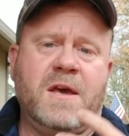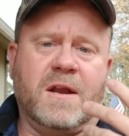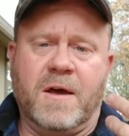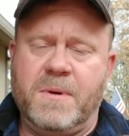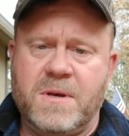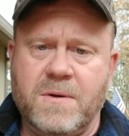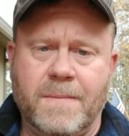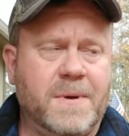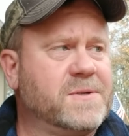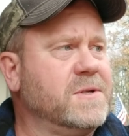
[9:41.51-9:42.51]
And I've been
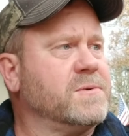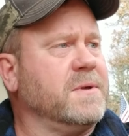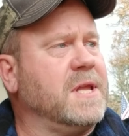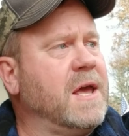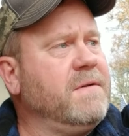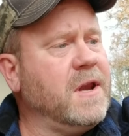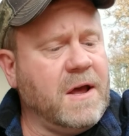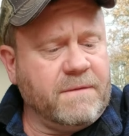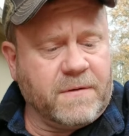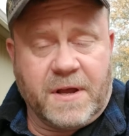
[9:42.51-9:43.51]
doing business with Davy
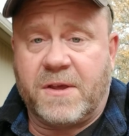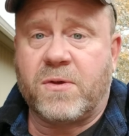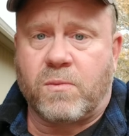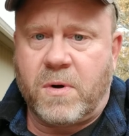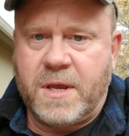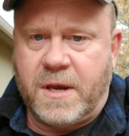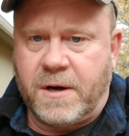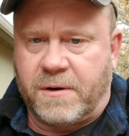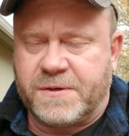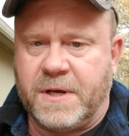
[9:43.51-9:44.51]
now for like 3
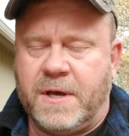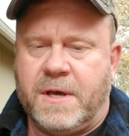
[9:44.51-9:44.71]
years,